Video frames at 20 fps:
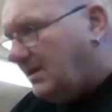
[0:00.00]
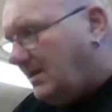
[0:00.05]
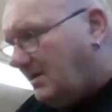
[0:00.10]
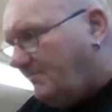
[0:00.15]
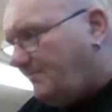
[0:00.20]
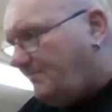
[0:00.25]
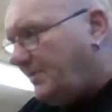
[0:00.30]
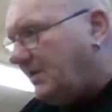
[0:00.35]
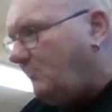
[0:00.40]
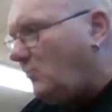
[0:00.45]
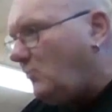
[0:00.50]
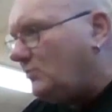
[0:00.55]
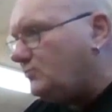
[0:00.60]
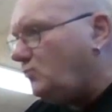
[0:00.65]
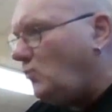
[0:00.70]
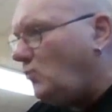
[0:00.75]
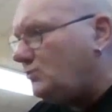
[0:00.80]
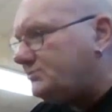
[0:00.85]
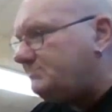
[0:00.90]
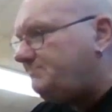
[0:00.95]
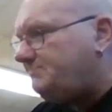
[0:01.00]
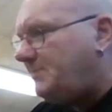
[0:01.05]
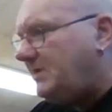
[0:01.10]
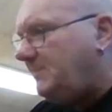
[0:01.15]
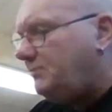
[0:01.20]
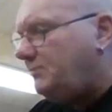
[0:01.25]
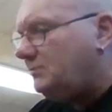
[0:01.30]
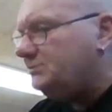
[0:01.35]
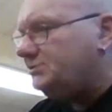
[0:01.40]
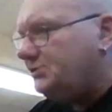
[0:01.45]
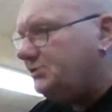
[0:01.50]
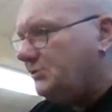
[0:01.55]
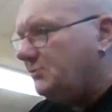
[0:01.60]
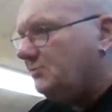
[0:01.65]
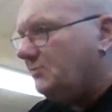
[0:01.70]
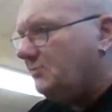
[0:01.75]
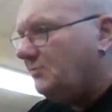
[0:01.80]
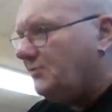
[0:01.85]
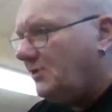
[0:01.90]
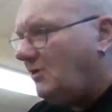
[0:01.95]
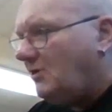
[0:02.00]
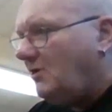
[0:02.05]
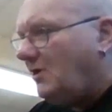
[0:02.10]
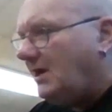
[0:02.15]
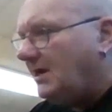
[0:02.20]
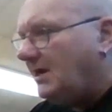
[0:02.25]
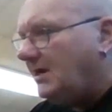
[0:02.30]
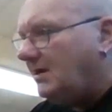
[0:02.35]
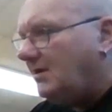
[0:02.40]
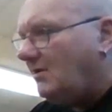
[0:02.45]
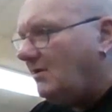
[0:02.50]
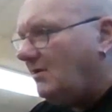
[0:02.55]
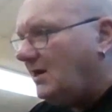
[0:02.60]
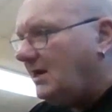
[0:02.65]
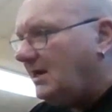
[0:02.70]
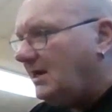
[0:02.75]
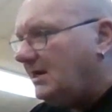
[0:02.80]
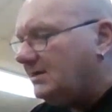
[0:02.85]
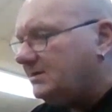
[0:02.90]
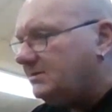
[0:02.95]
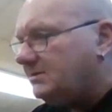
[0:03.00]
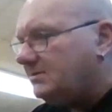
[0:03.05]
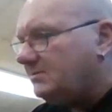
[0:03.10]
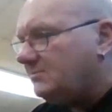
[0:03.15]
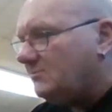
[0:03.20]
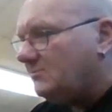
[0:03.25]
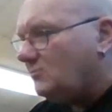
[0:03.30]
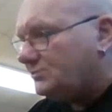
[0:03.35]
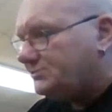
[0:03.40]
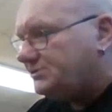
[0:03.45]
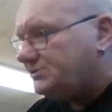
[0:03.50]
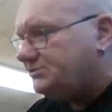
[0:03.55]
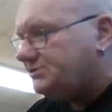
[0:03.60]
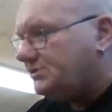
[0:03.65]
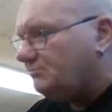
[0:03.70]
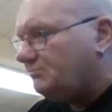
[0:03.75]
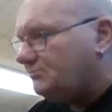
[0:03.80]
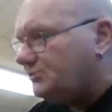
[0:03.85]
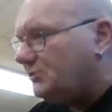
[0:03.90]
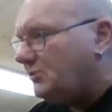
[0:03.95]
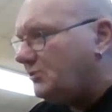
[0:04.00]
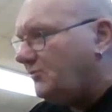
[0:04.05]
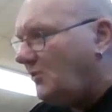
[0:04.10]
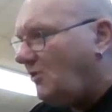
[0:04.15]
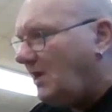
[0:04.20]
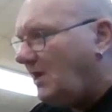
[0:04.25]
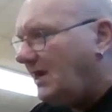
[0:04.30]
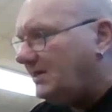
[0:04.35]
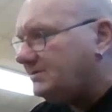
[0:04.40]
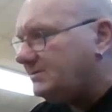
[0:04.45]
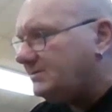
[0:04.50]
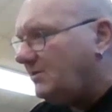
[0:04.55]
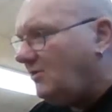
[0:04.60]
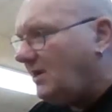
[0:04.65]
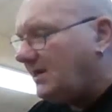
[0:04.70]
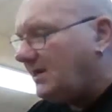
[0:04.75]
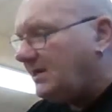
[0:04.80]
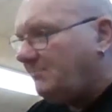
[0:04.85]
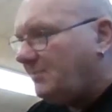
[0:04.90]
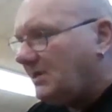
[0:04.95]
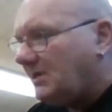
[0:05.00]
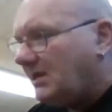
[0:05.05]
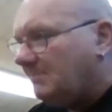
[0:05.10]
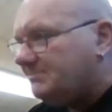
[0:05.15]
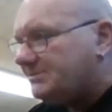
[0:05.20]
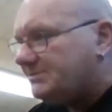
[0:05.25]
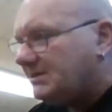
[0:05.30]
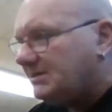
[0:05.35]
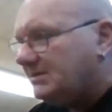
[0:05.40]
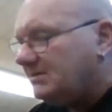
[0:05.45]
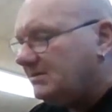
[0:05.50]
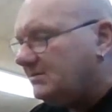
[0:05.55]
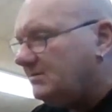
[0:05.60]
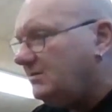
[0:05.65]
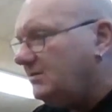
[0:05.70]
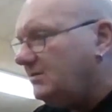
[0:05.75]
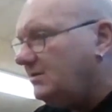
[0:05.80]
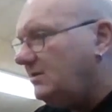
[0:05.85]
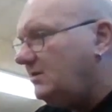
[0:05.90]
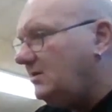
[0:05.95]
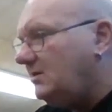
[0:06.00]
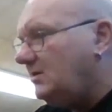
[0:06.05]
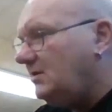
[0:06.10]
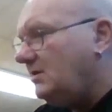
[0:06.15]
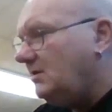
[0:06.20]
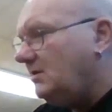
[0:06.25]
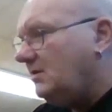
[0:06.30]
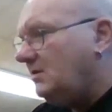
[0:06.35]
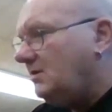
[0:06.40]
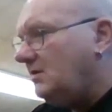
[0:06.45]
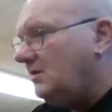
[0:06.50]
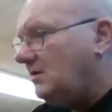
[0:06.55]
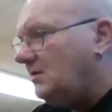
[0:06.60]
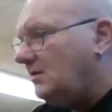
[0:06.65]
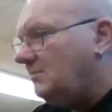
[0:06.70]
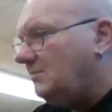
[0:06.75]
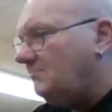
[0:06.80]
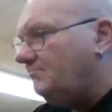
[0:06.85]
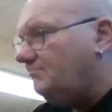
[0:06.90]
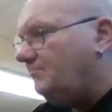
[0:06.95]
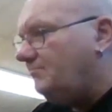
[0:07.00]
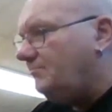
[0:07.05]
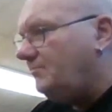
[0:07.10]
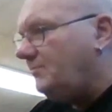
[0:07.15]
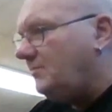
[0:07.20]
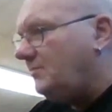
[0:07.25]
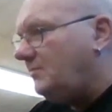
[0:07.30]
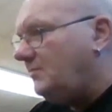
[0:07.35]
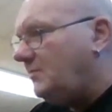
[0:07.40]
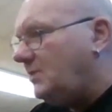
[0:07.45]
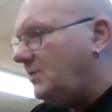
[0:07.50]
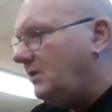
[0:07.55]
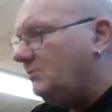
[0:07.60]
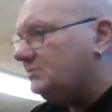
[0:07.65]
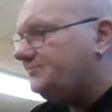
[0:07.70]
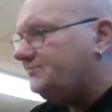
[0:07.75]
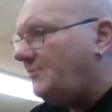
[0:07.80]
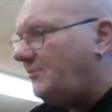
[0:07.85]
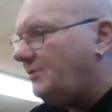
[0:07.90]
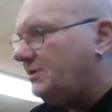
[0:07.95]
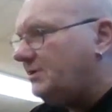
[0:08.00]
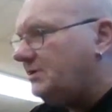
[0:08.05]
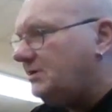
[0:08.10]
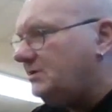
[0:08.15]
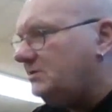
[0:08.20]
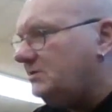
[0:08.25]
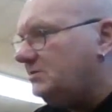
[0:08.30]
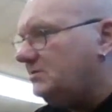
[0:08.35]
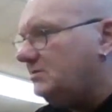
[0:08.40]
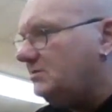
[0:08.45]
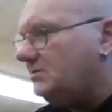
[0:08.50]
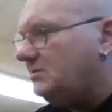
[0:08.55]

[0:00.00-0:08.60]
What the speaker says: Yeah, people, once people knew that I had, once the children knew that I had epilepsy, it was very